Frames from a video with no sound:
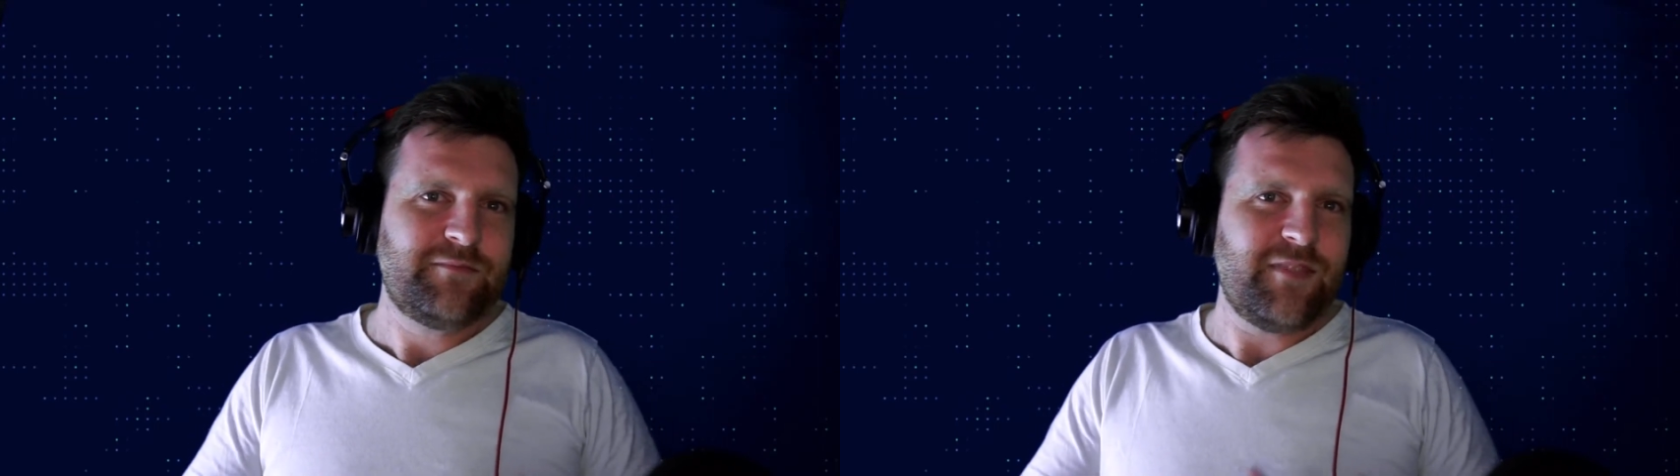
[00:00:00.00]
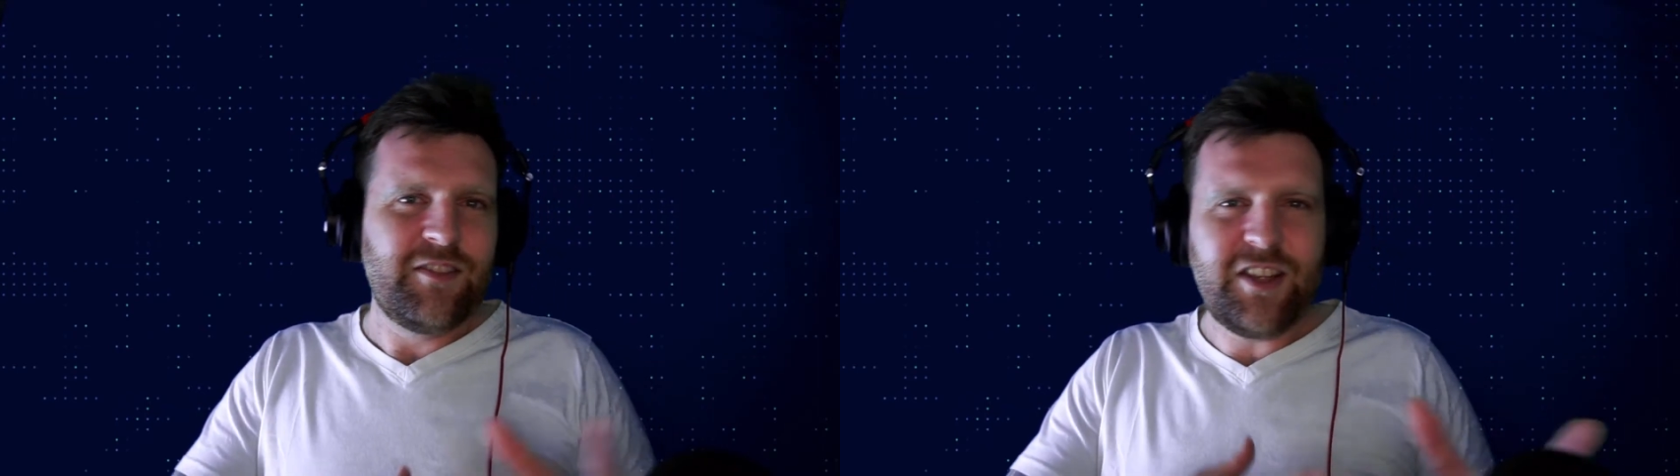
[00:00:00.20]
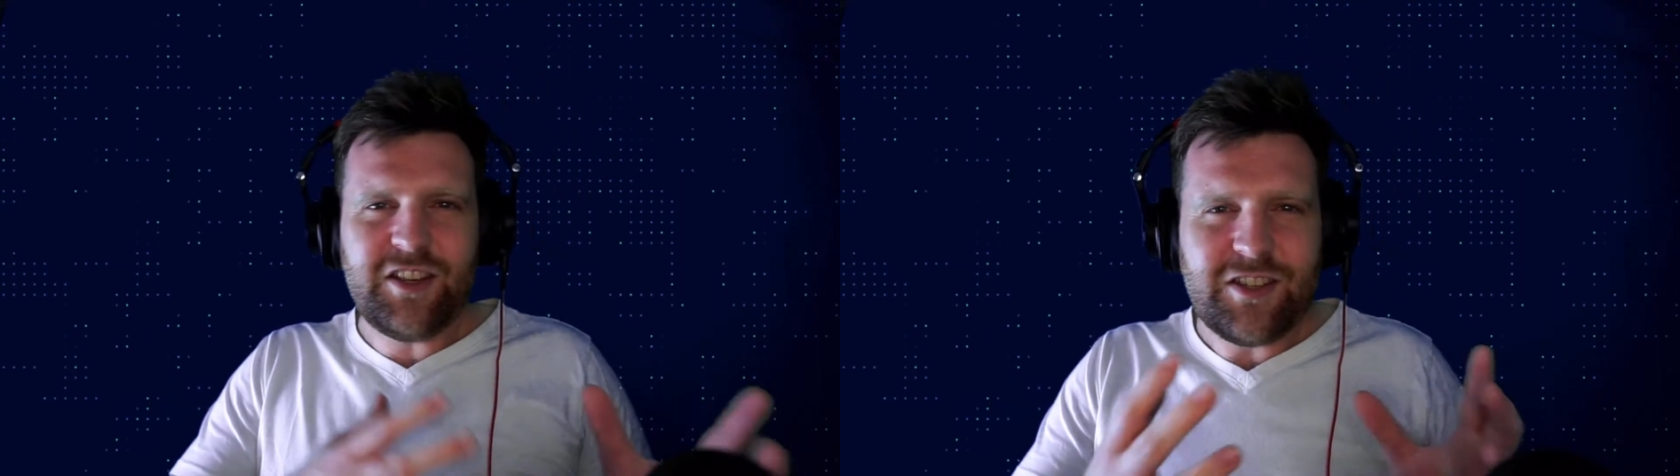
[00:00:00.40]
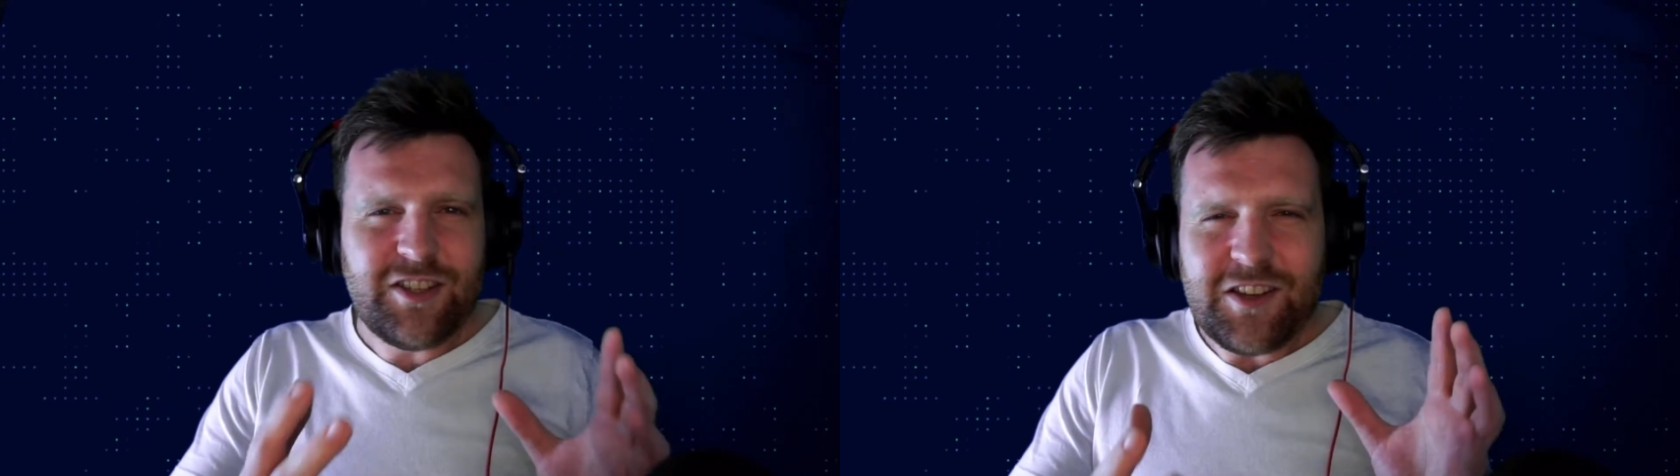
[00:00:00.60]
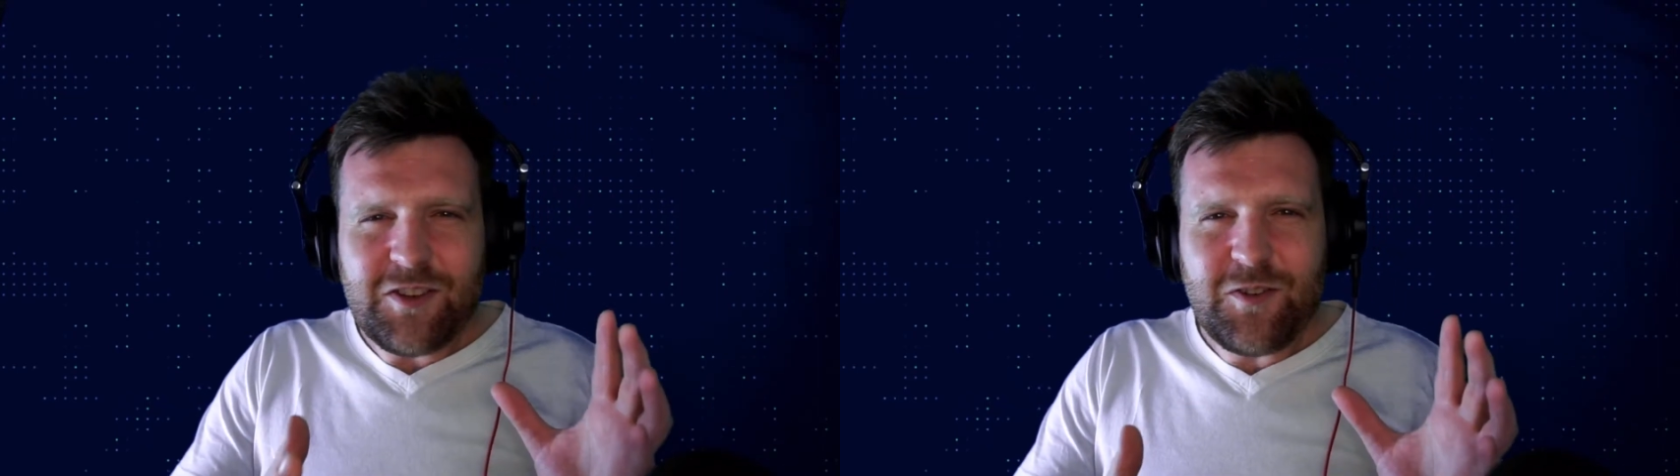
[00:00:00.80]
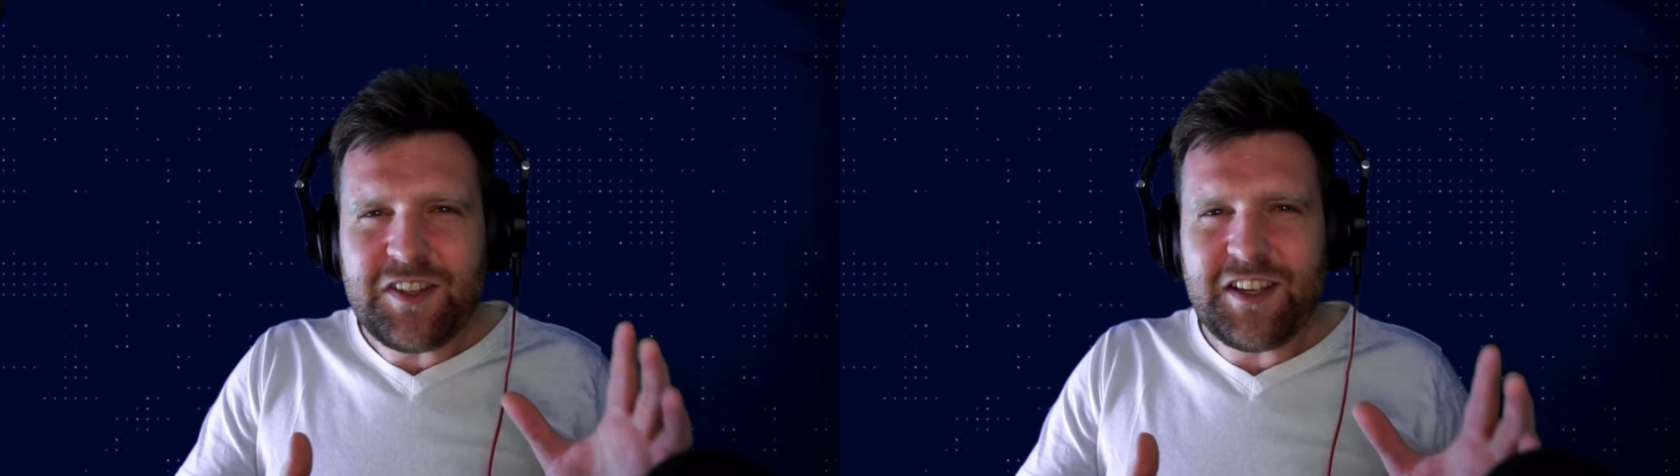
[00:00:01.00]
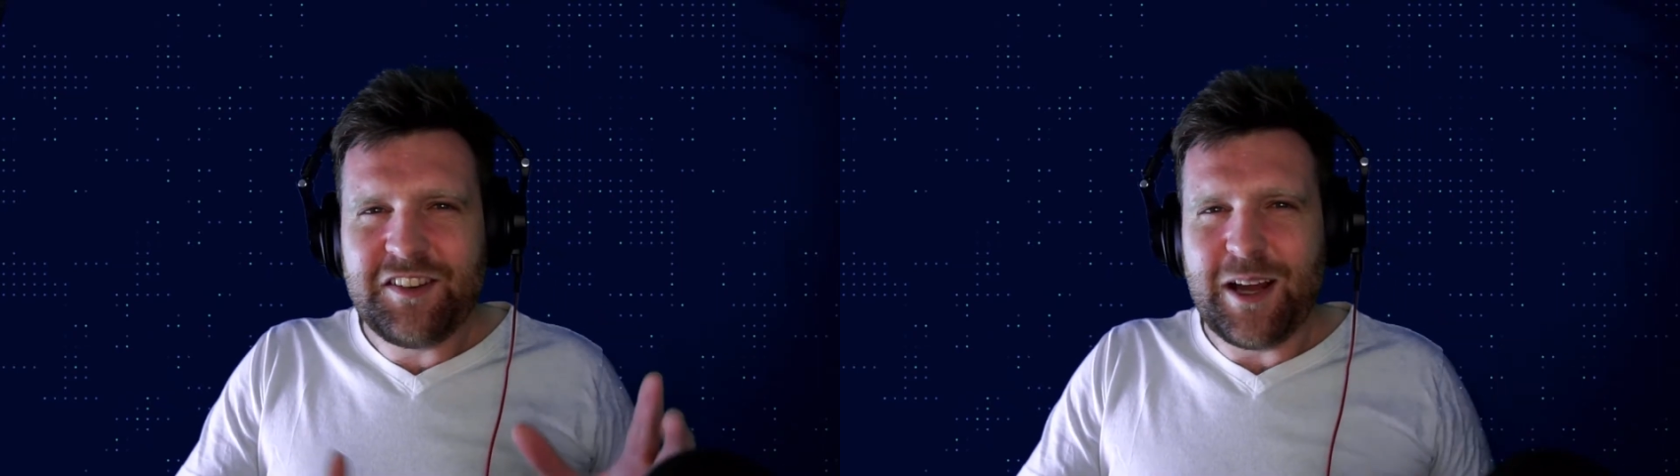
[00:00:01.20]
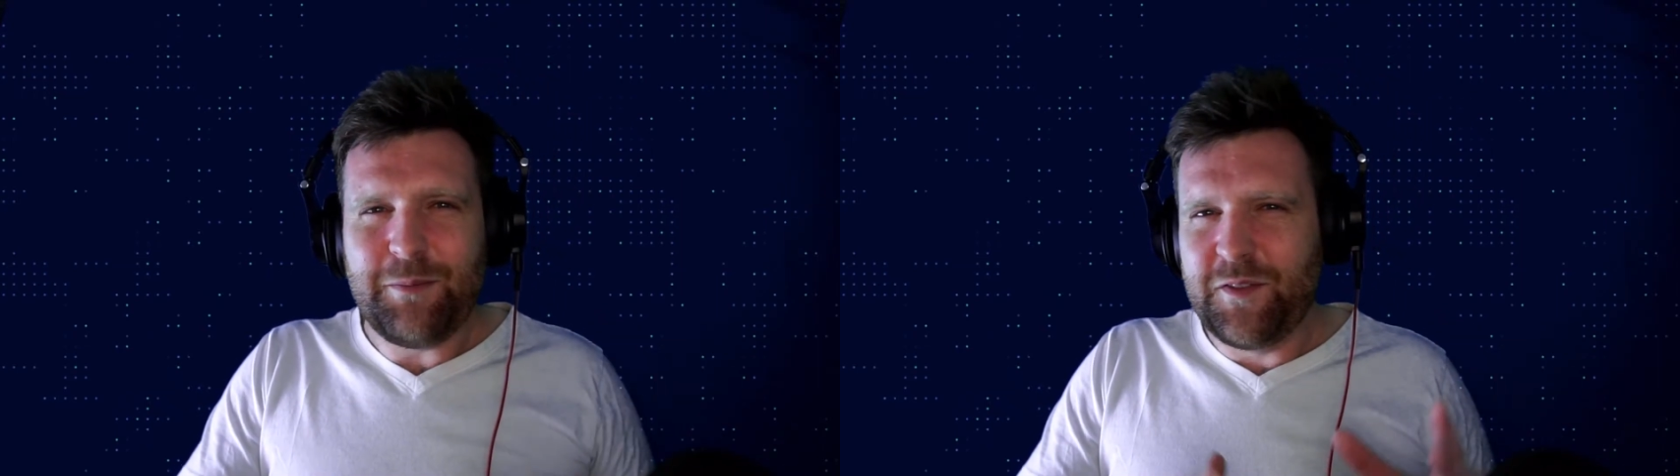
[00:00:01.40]
They use the
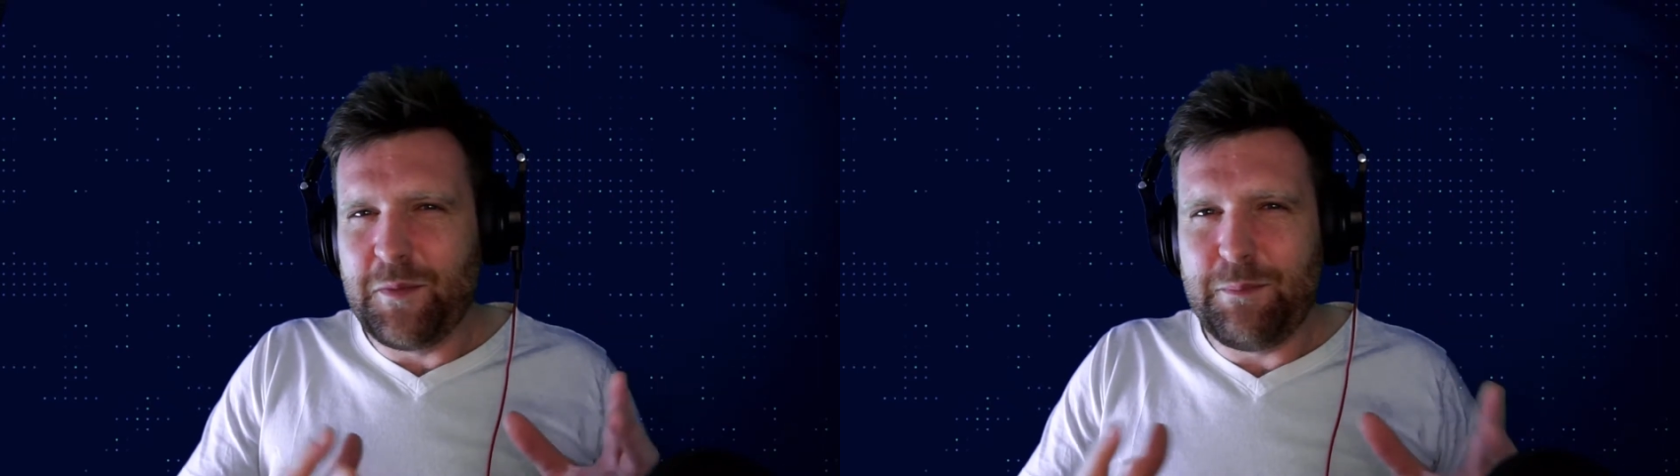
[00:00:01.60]
example of